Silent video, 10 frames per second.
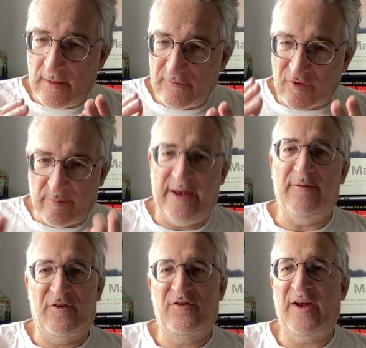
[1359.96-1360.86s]
to me it
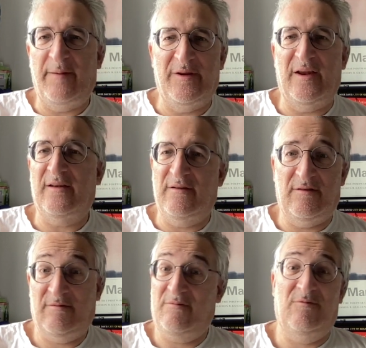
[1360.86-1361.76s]
was a shame it didn't
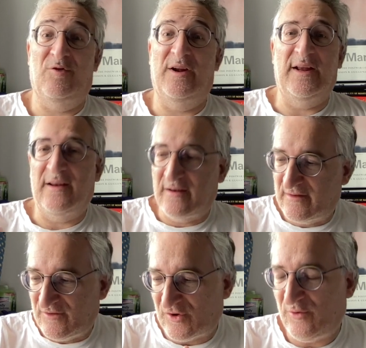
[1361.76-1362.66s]
really
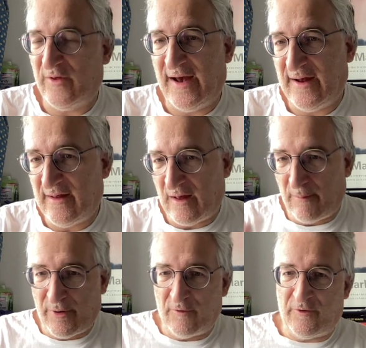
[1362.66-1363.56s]
do that
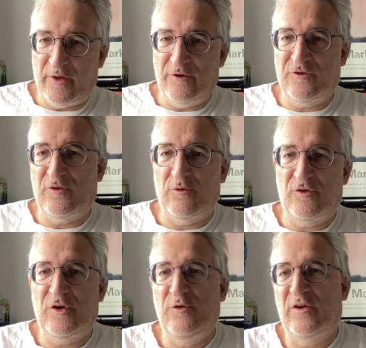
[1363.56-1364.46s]
apart from those sort of
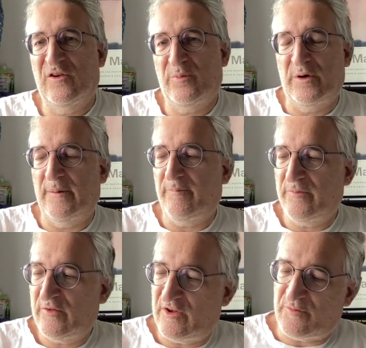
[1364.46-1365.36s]
two disparate
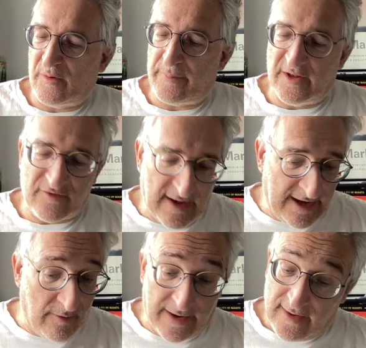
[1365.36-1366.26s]
disparate bits
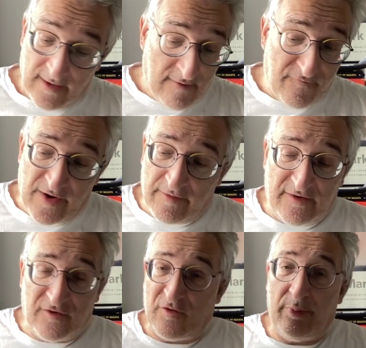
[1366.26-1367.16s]
anyway very
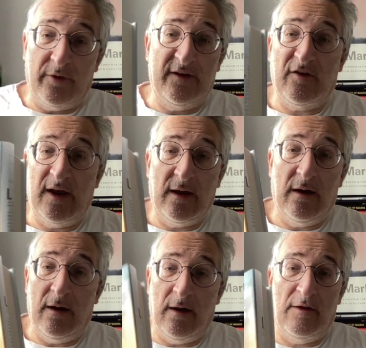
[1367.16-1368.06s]
disappointing
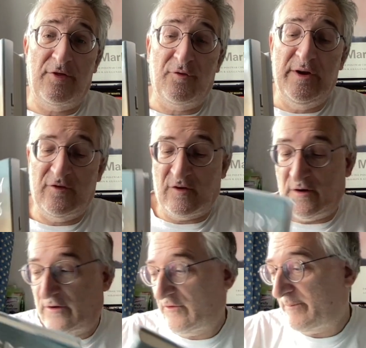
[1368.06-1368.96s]
uh, three
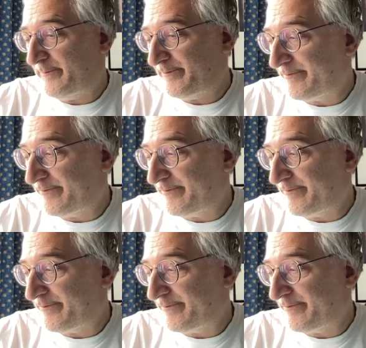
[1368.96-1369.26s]
stars